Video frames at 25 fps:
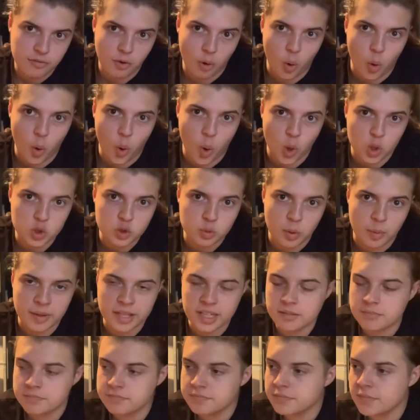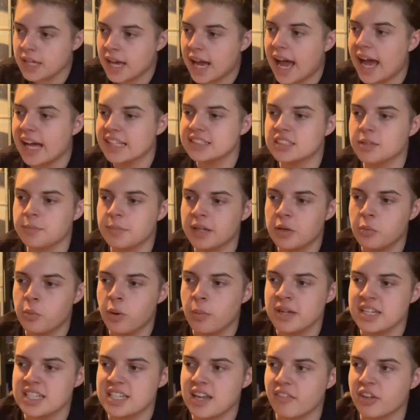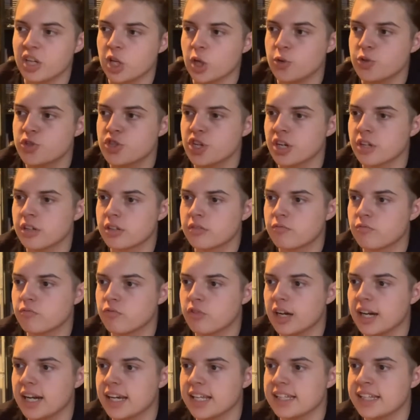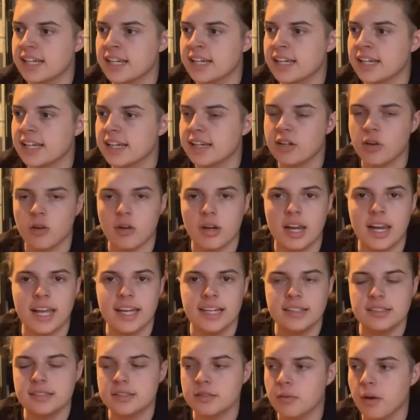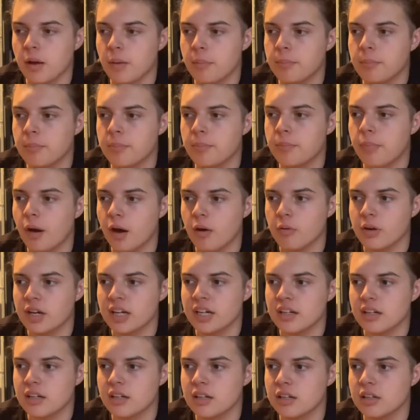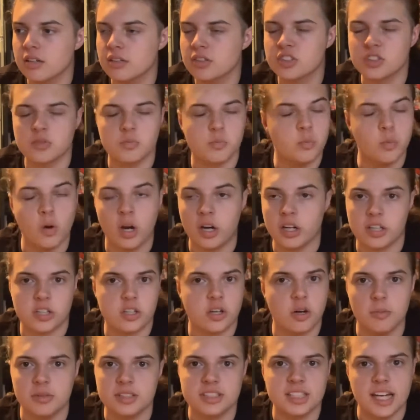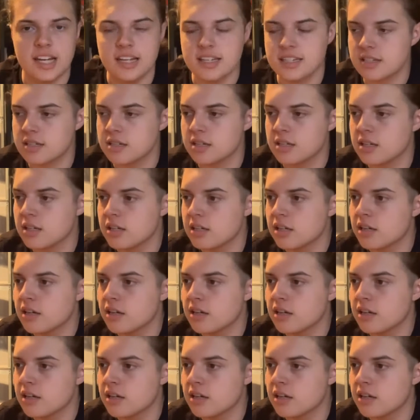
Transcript: Four Horsewomen. Had to be Women's Evolution, really, didn't it? It got leaked by Byron, one of the commentators.